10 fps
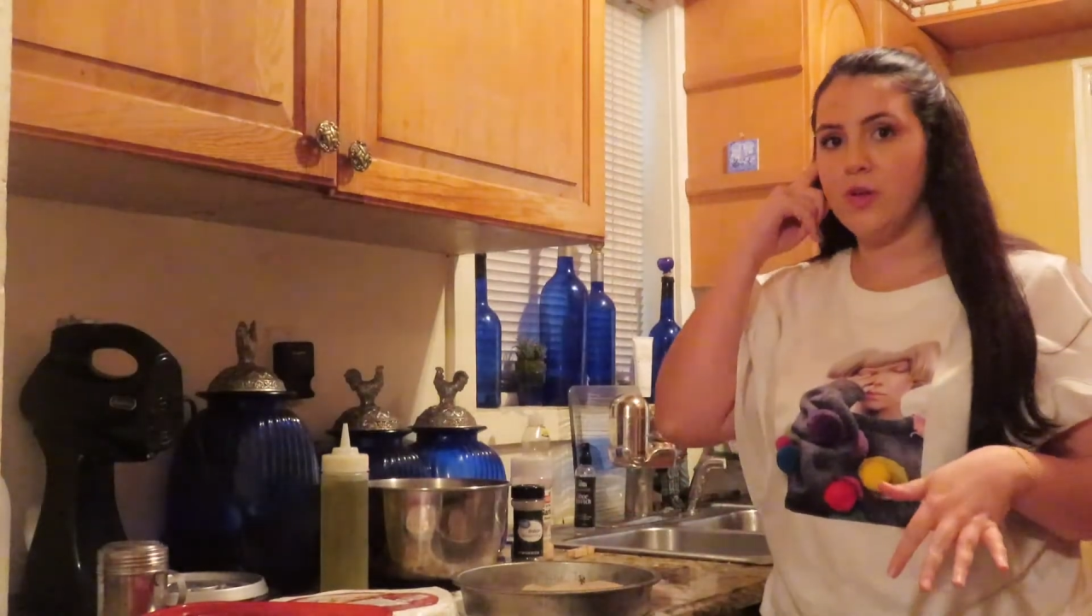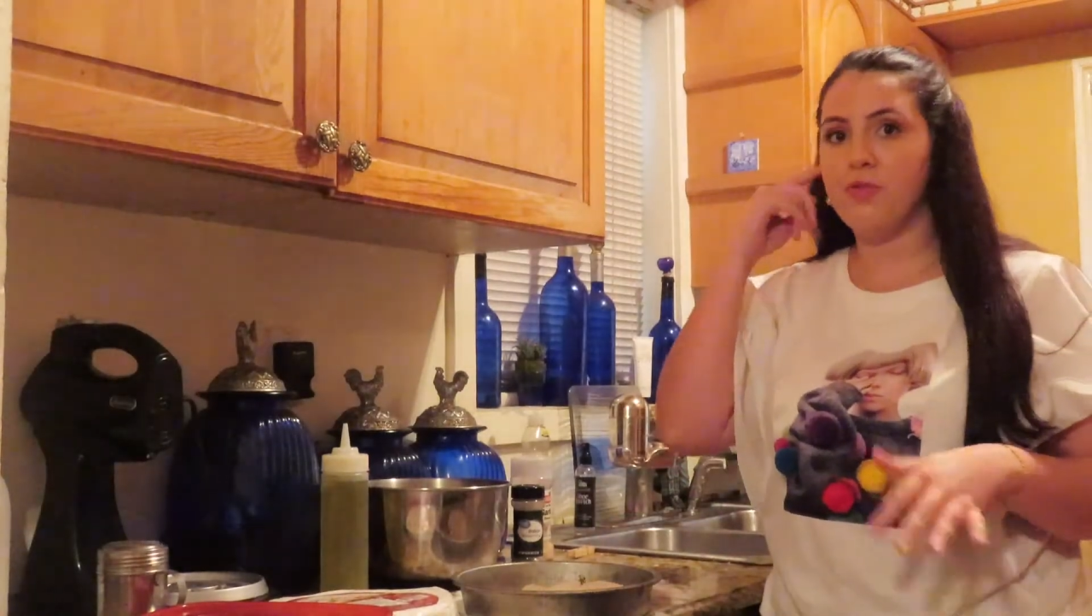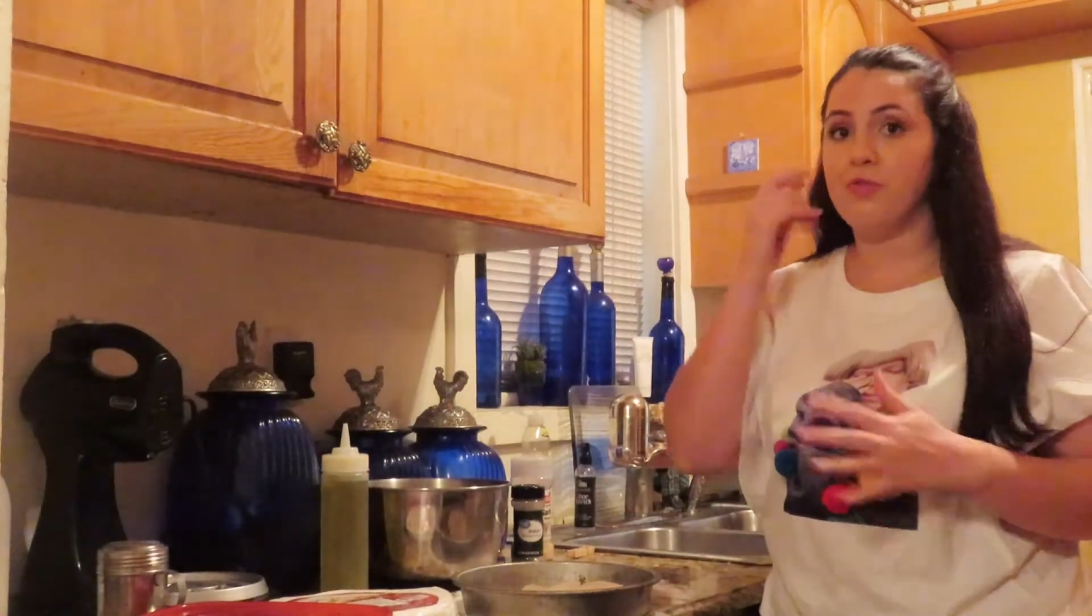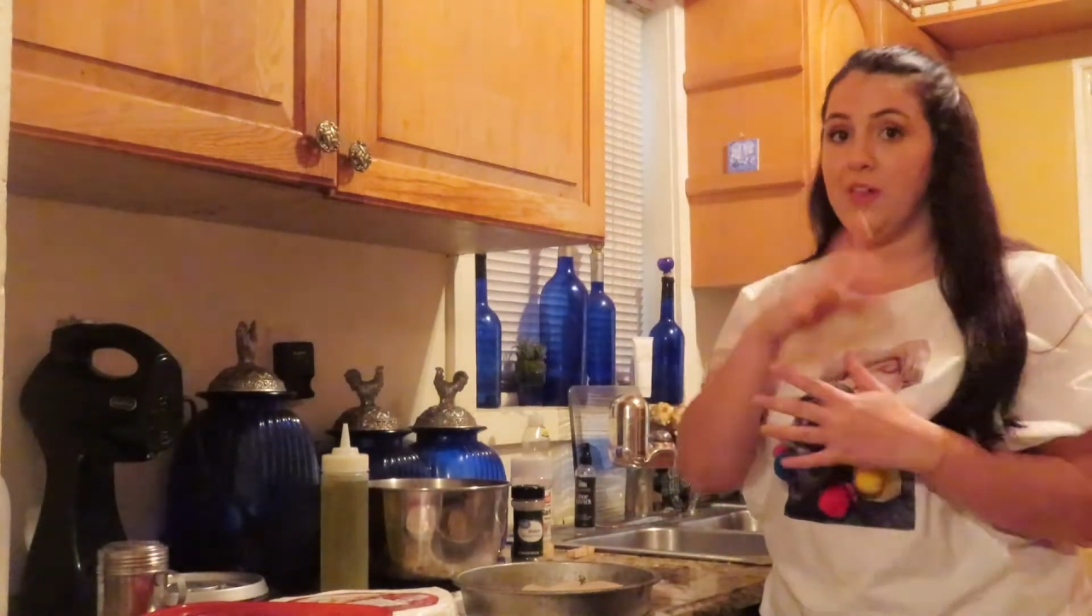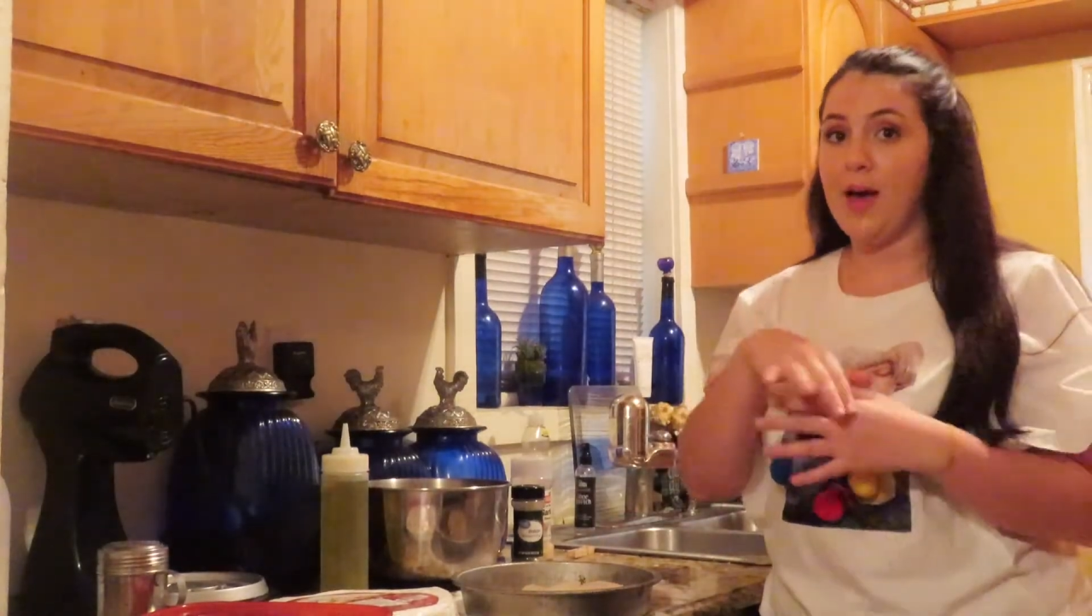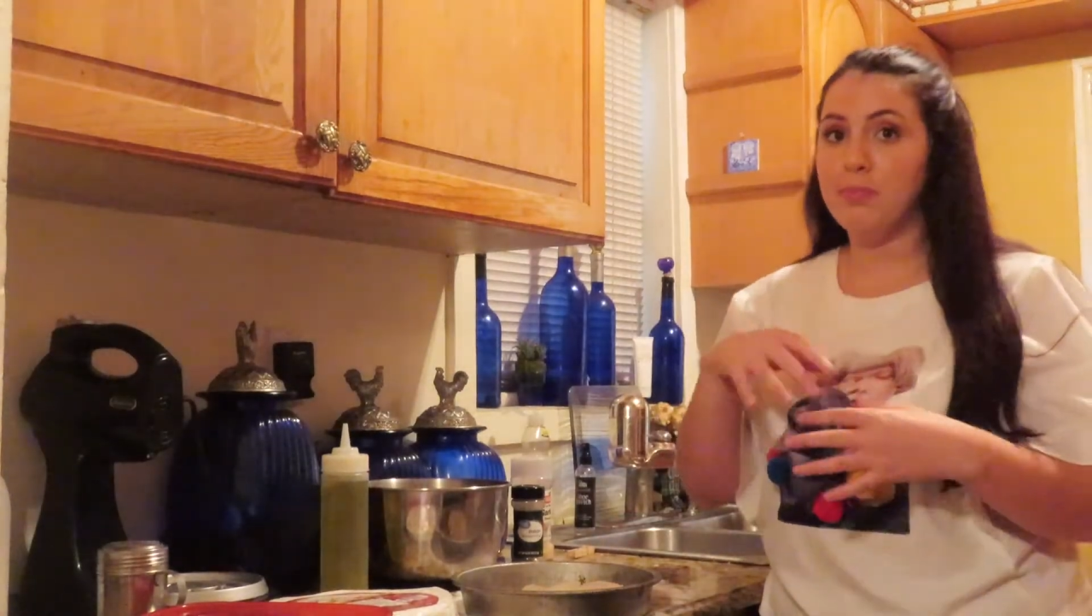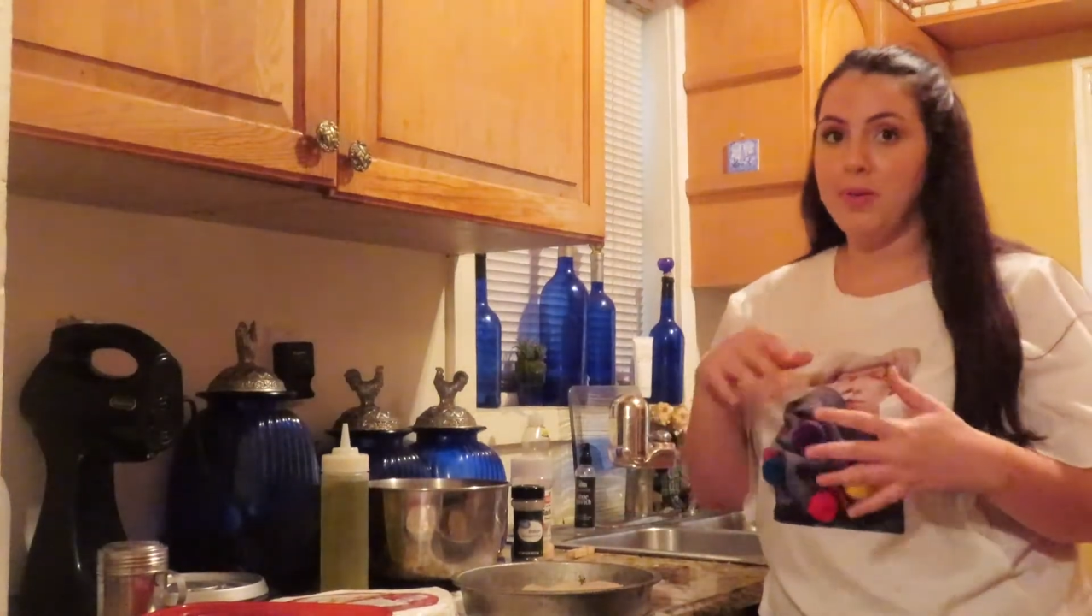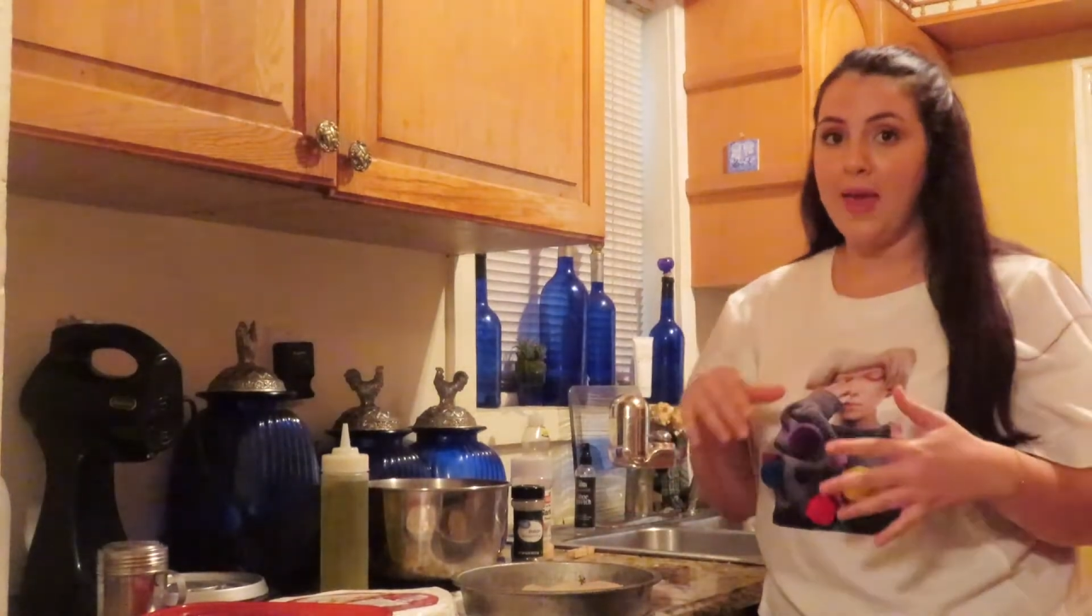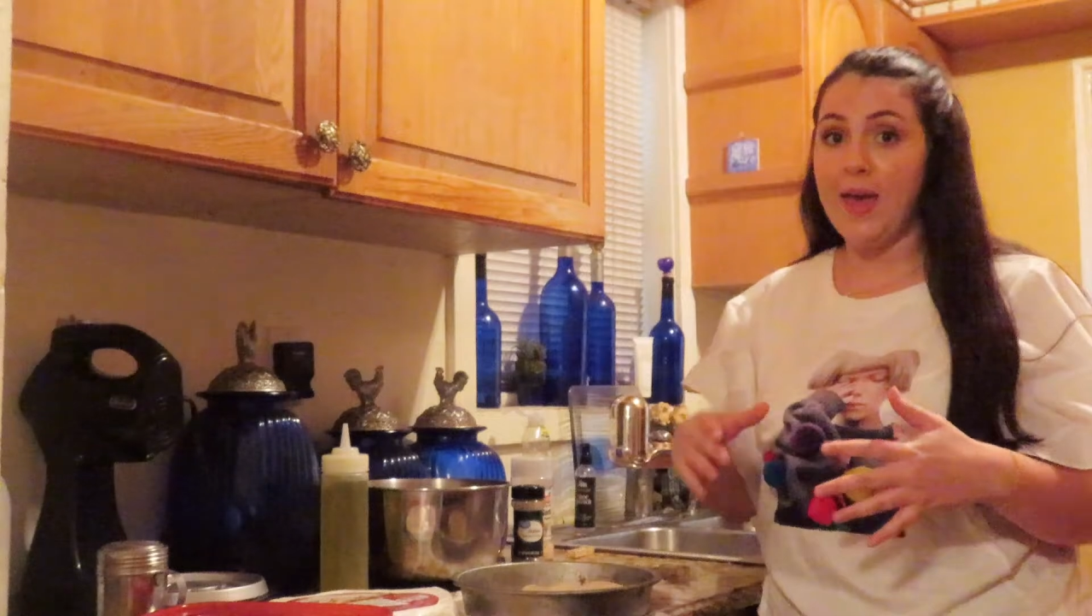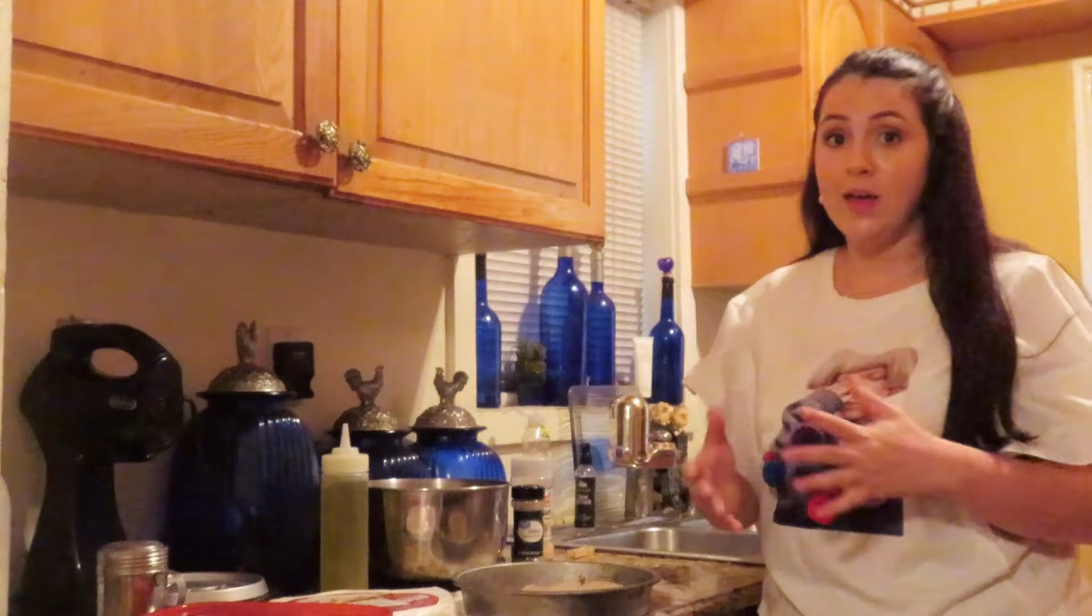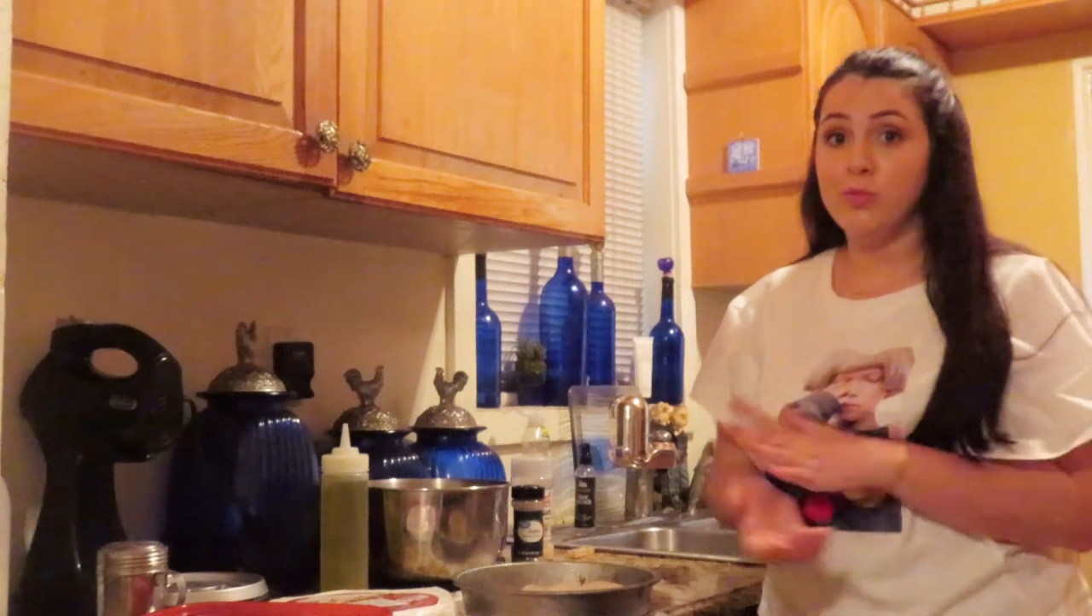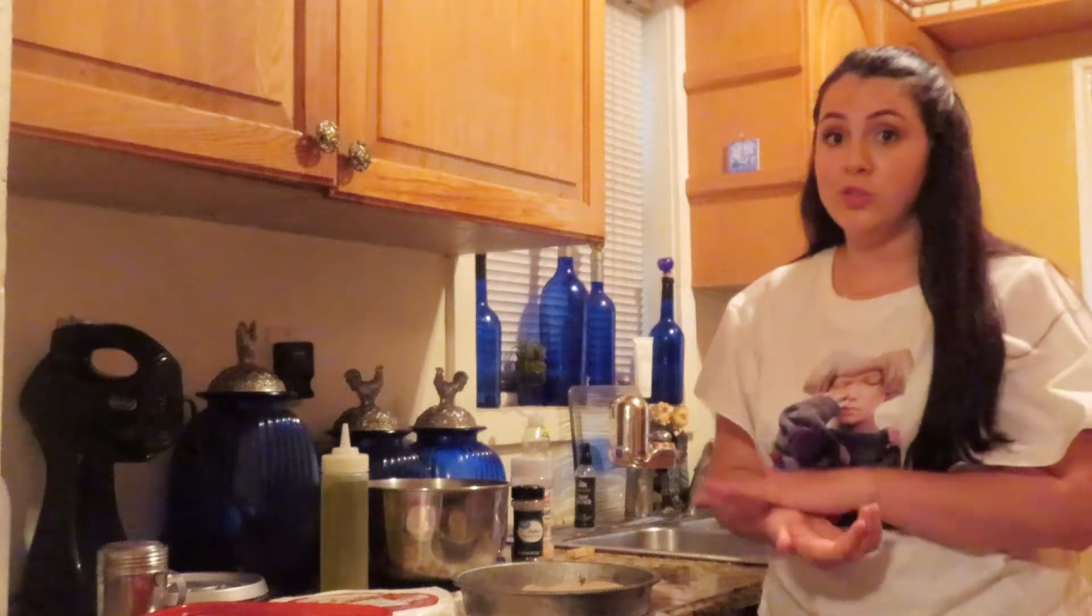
a flat pan,